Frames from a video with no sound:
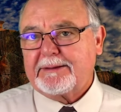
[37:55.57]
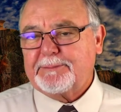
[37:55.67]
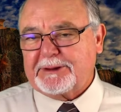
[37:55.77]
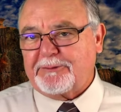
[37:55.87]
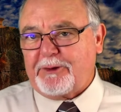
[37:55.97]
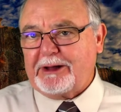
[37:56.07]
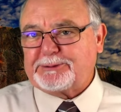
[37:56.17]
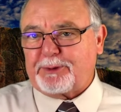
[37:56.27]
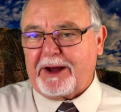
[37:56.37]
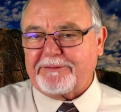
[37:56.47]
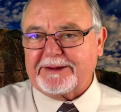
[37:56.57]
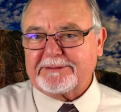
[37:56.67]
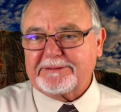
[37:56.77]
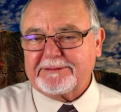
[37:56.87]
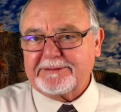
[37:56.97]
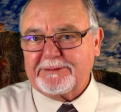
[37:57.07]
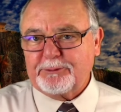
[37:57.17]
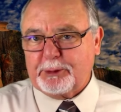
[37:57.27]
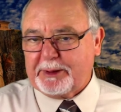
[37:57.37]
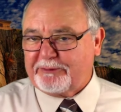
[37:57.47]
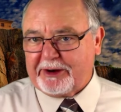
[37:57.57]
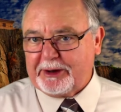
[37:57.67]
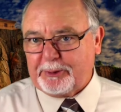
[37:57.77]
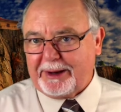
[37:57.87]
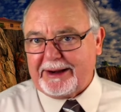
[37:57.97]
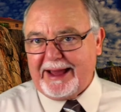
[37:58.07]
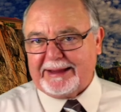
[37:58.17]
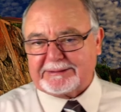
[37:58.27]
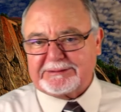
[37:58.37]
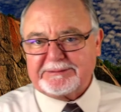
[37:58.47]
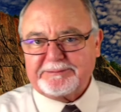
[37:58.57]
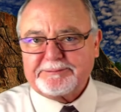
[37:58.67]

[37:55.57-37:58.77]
But the false prophet will be very well liked.